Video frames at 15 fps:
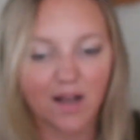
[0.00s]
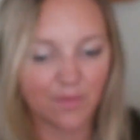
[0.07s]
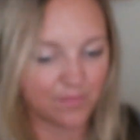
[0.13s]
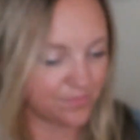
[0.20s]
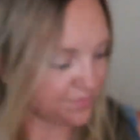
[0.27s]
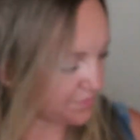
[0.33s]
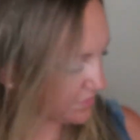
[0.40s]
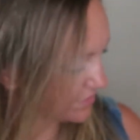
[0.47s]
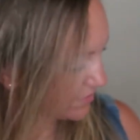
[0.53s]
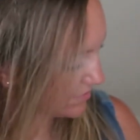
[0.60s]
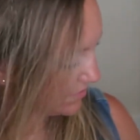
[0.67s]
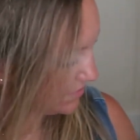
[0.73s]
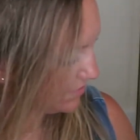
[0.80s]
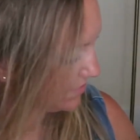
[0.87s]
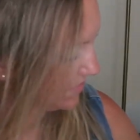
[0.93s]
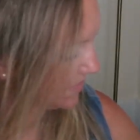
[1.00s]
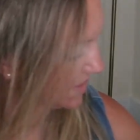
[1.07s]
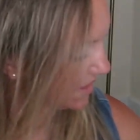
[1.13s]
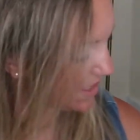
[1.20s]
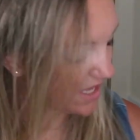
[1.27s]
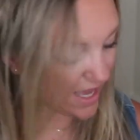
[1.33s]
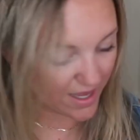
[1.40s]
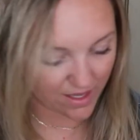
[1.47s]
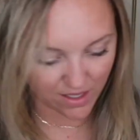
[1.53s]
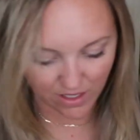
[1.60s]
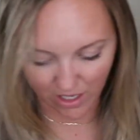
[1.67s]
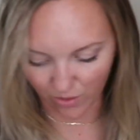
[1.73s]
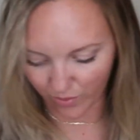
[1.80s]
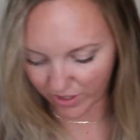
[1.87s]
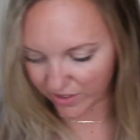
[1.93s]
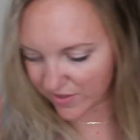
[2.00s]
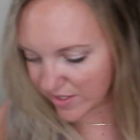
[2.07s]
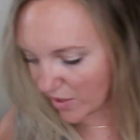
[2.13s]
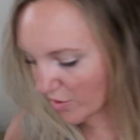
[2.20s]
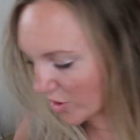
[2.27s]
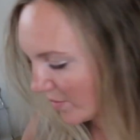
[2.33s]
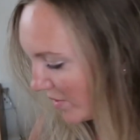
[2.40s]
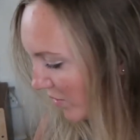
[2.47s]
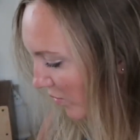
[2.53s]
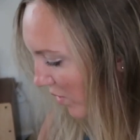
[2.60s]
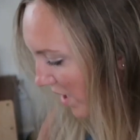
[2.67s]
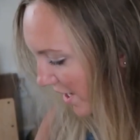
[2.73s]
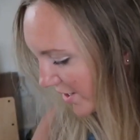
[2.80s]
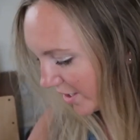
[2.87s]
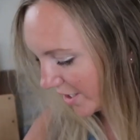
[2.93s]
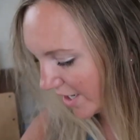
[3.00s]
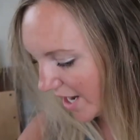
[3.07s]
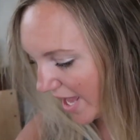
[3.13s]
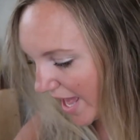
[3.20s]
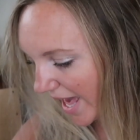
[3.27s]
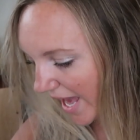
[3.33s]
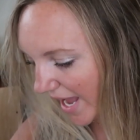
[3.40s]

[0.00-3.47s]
um, you know, when you soak them in water.